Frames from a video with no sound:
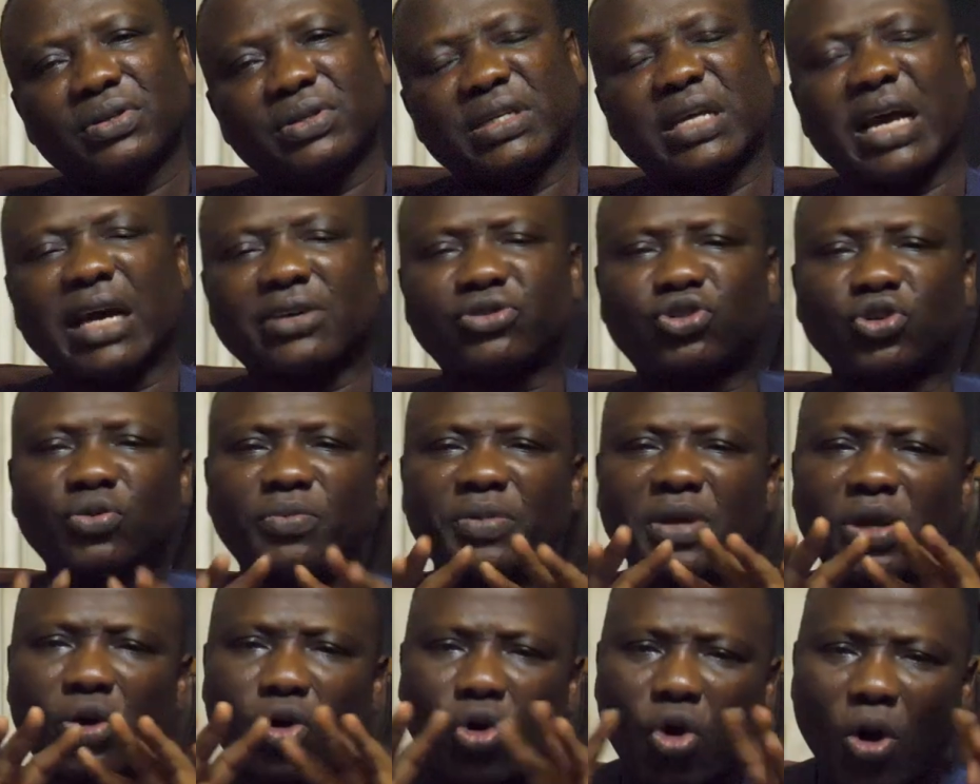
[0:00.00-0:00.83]
There
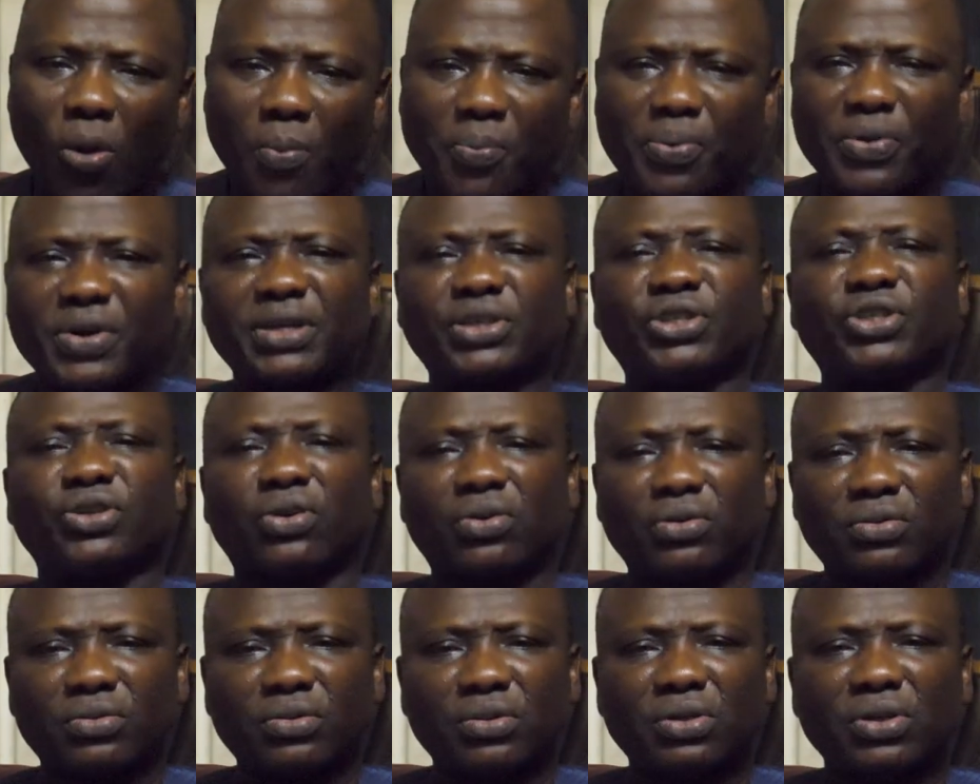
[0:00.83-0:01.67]
should be
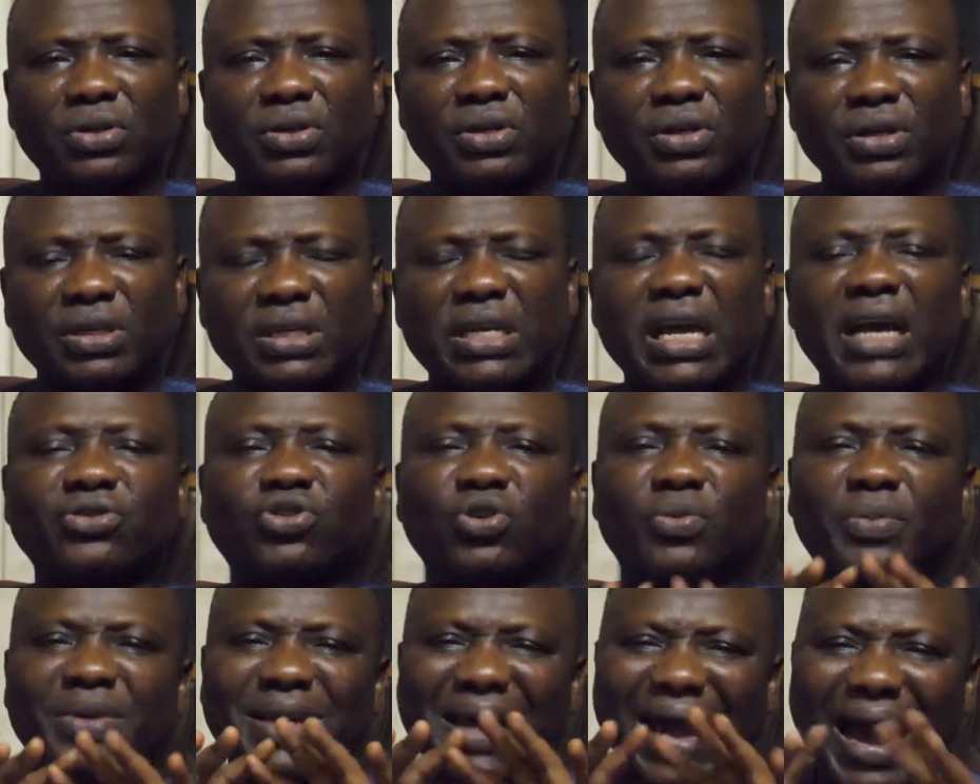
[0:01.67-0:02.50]
cooperation. There
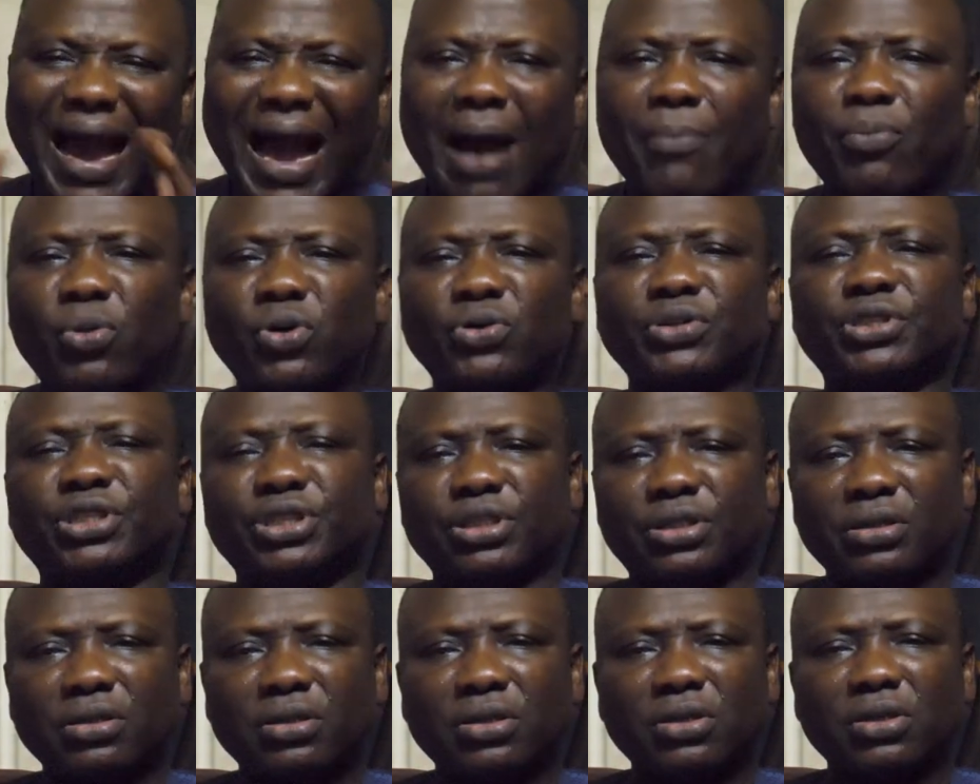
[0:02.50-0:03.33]
should be
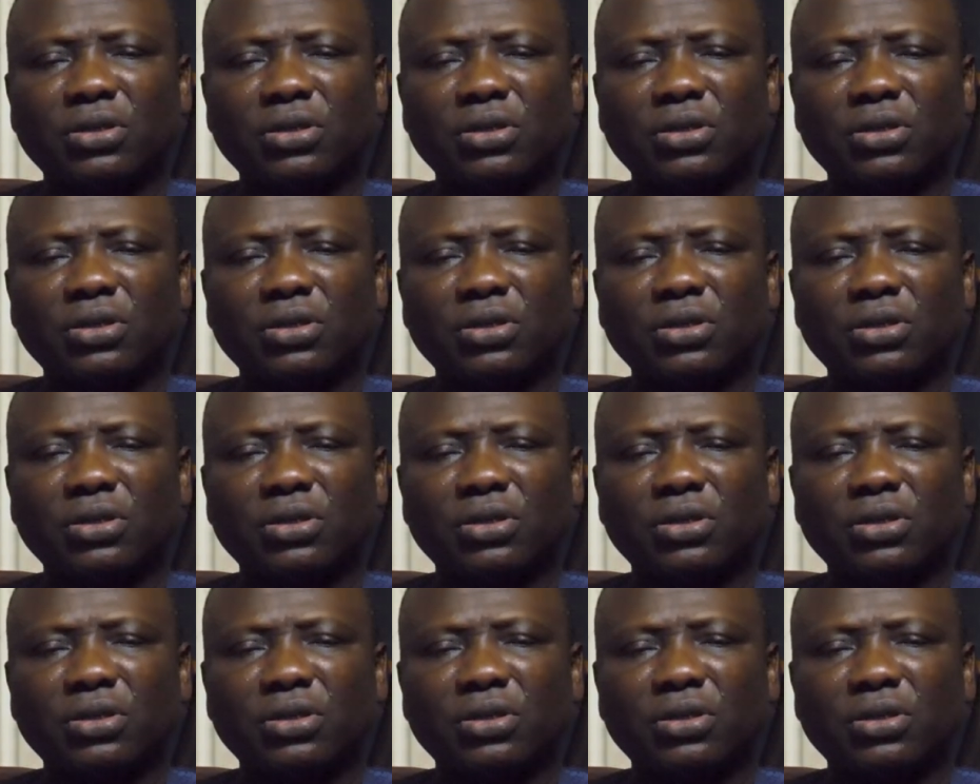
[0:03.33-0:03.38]
harmony.